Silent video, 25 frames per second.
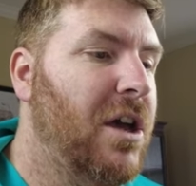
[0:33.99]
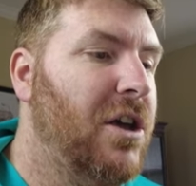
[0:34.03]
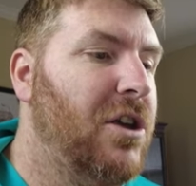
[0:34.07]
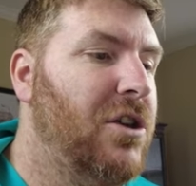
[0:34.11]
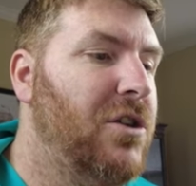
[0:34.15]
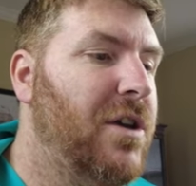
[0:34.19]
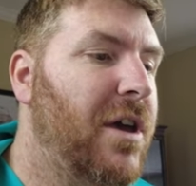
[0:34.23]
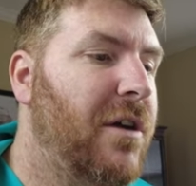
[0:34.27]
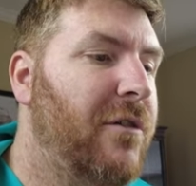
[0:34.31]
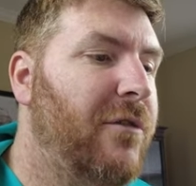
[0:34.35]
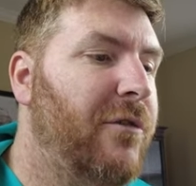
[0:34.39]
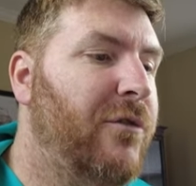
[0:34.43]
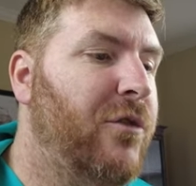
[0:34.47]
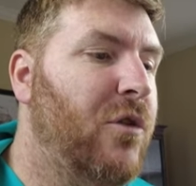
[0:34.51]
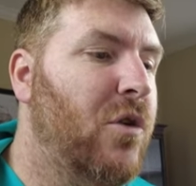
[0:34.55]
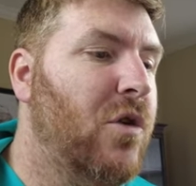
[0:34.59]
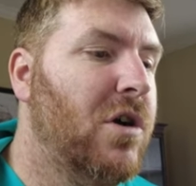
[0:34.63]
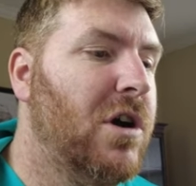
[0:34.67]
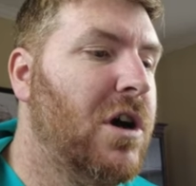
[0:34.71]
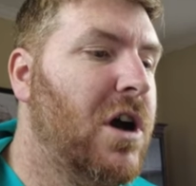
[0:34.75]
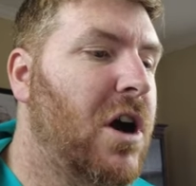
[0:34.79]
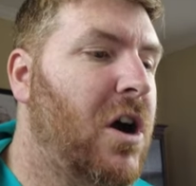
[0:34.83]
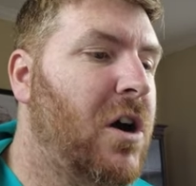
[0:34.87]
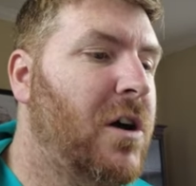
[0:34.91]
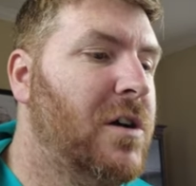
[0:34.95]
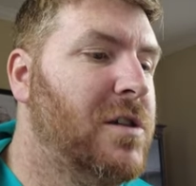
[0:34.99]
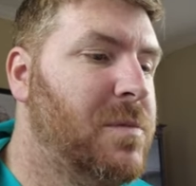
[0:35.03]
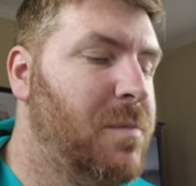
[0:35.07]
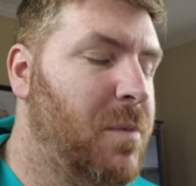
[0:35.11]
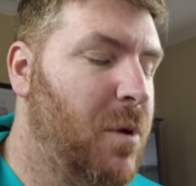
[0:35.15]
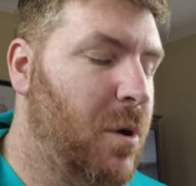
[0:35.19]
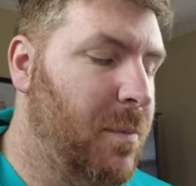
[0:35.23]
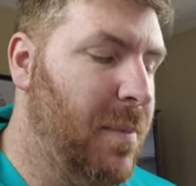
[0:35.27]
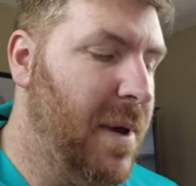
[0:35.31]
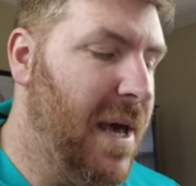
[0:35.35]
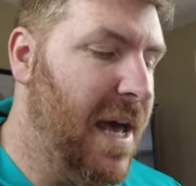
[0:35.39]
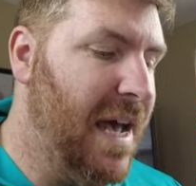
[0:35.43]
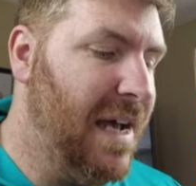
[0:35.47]
You get four cards
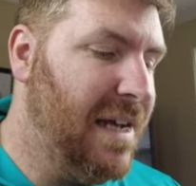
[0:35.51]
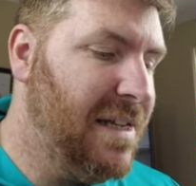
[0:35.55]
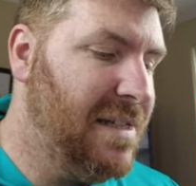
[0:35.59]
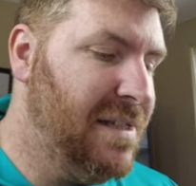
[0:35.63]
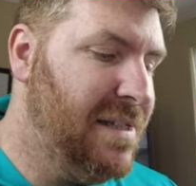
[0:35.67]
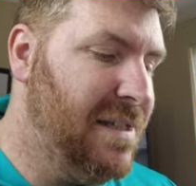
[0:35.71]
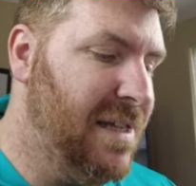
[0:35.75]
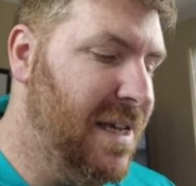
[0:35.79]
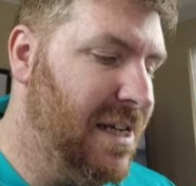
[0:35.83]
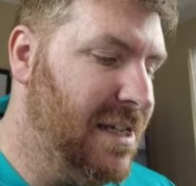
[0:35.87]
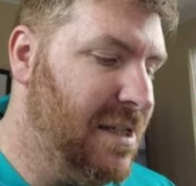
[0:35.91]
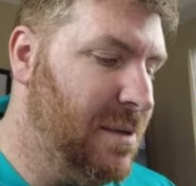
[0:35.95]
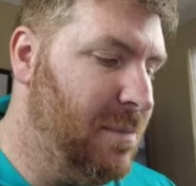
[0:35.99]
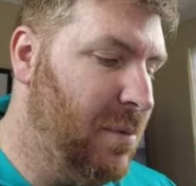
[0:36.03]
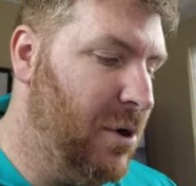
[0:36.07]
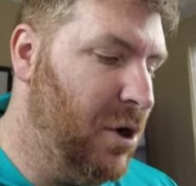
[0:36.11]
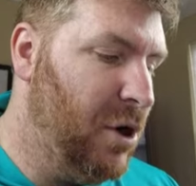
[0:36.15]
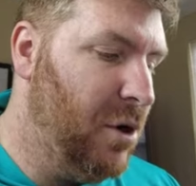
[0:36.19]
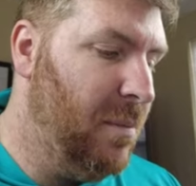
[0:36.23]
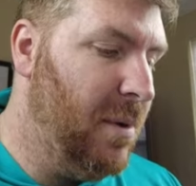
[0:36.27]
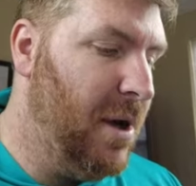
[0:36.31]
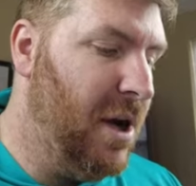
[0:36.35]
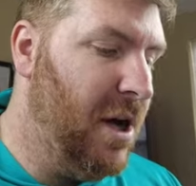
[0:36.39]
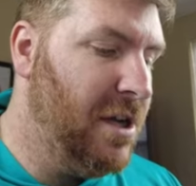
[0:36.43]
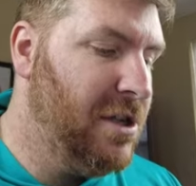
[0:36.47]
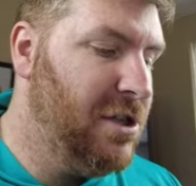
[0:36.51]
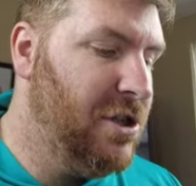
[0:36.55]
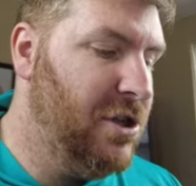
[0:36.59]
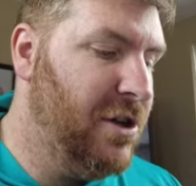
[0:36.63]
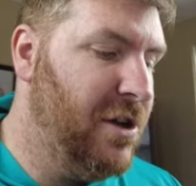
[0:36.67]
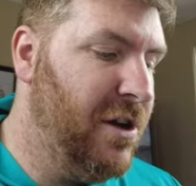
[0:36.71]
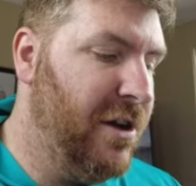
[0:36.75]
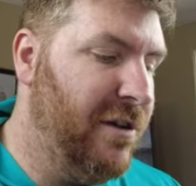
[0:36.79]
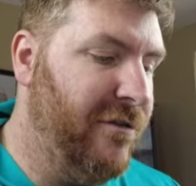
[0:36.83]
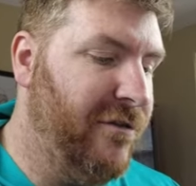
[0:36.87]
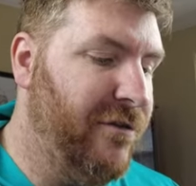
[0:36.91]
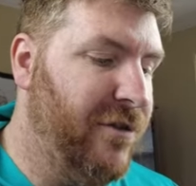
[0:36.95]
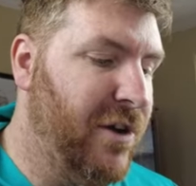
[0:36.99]
per pack, six per box. You're
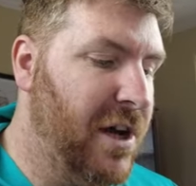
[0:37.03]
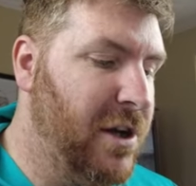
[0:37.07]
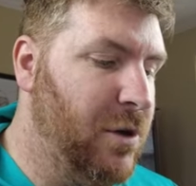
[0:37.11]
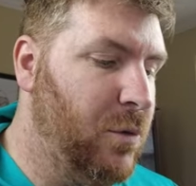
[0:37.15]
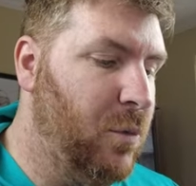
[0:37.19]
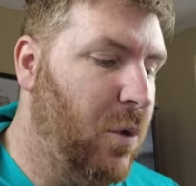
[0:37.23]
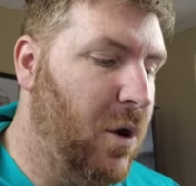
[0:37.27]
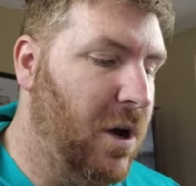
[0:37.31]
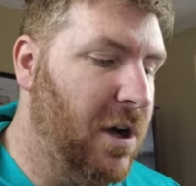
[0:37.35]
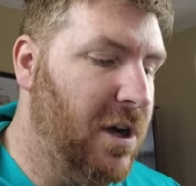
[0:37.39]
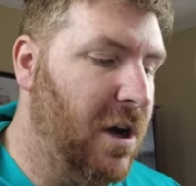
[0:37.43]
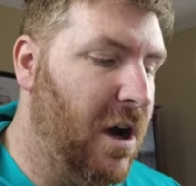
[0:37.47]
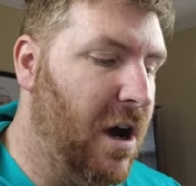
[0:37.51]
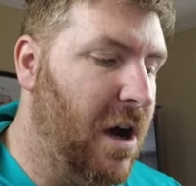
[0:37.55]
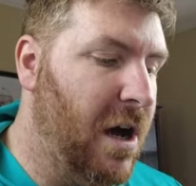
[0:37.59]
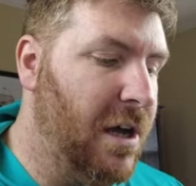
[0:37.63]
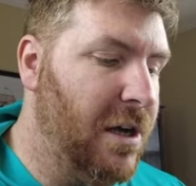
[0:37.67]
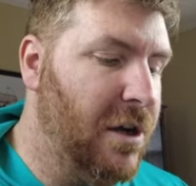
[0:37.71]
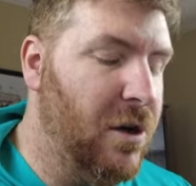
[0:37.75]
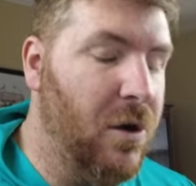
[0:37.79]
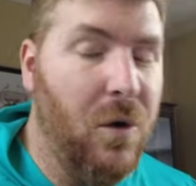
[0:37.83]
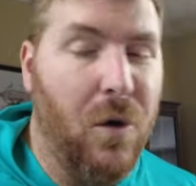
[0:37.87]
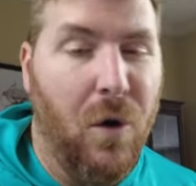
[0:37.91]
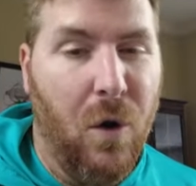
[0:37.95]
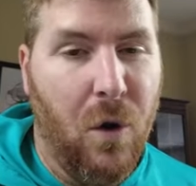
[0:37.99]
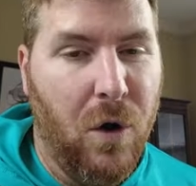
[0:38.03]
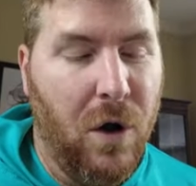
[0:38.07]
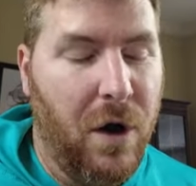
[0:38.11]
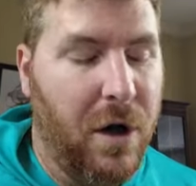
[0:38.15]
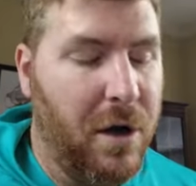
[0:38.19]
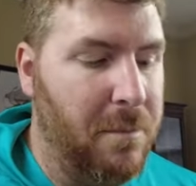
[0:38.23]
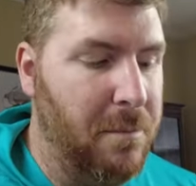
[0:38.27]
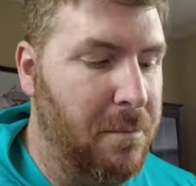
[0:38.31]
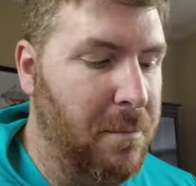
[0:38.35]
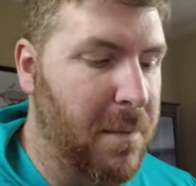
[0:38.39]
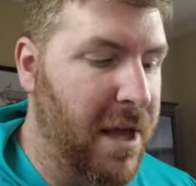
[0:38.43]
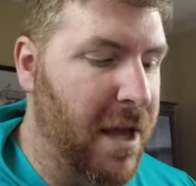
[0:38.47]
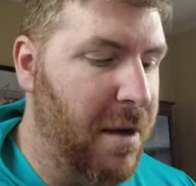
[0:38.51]
going to find one auto
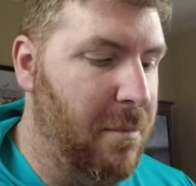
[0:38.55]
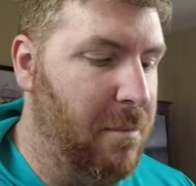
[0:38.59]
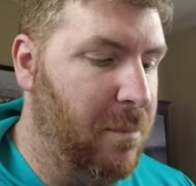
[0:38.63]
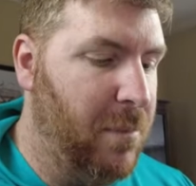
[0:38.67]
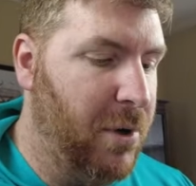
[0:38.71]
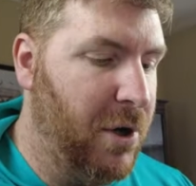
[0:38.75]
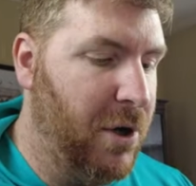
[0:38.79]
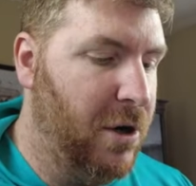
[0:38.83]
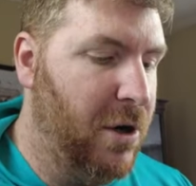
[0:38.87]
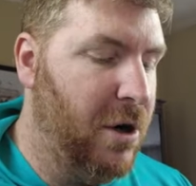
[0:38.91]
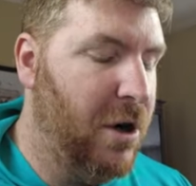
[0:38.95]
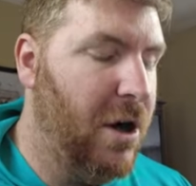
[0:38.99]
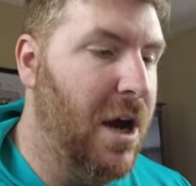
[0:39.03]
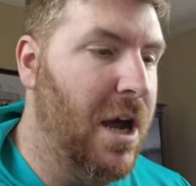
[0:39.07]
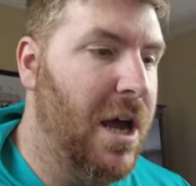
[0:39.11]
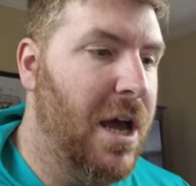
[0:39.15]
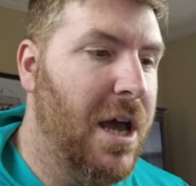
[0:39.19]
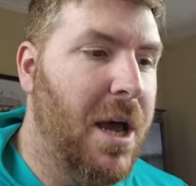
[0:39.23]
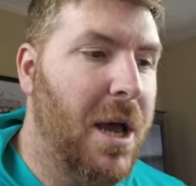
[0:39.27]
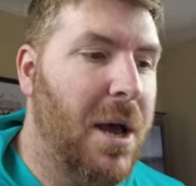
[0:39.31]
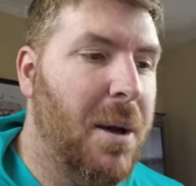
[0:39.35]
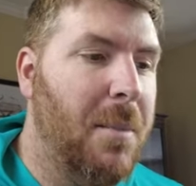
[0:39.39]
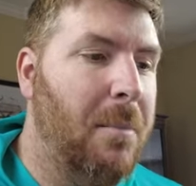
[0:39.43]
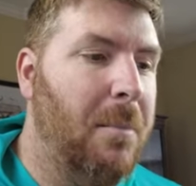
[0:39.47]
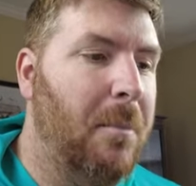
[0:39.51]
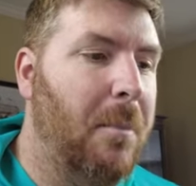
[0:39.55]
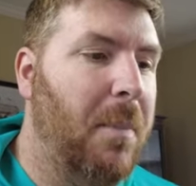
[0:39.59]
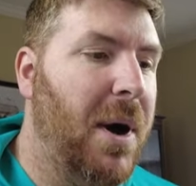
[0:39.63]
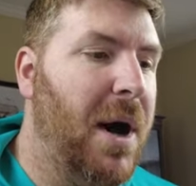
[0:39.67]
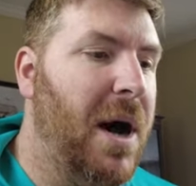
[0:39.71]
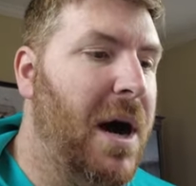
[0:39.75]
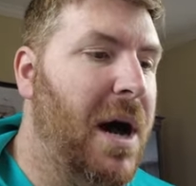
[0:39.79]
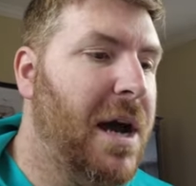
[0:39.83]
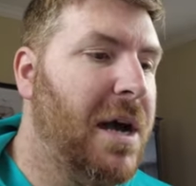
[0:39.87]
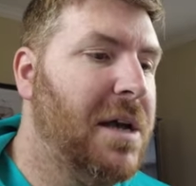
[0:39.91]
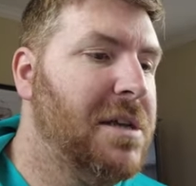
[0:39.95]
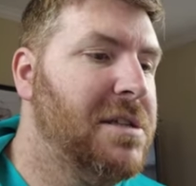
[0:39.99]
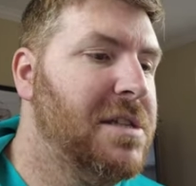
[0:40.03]
or mem per
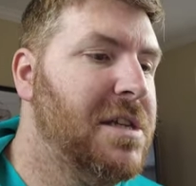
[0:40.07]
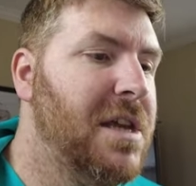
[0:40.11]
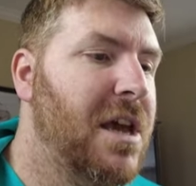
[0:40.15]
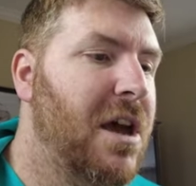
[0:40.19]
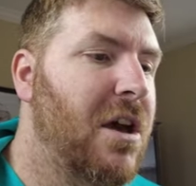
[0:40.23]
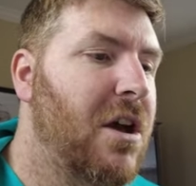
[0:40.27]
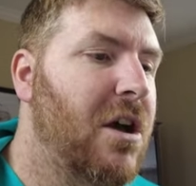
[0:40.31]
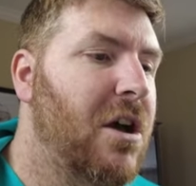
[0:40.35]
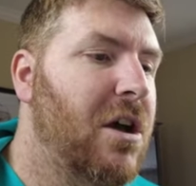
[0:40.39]
box.